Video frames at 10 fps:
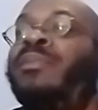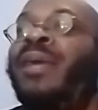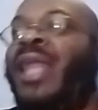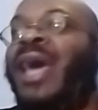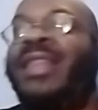
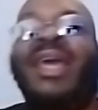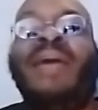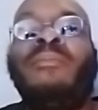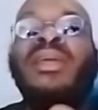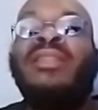But let
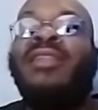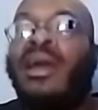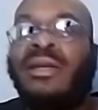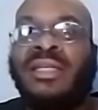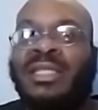that be
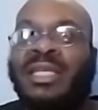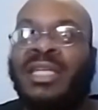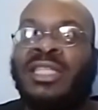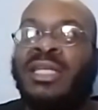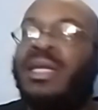their
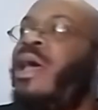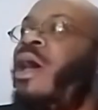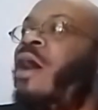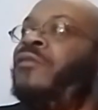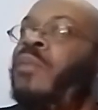decision
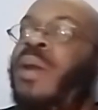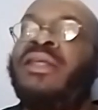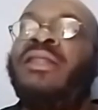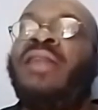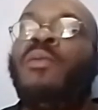of
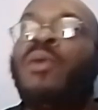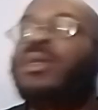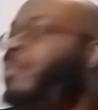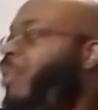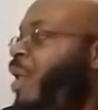whether they want
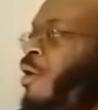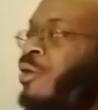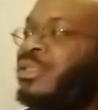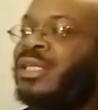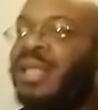to play
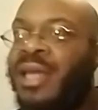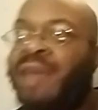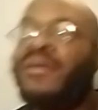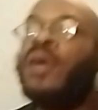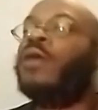her to the
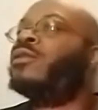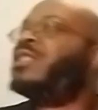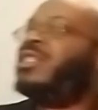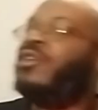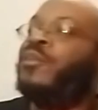left or
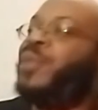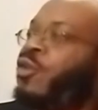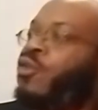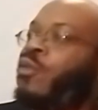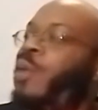still be
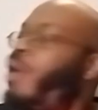cool with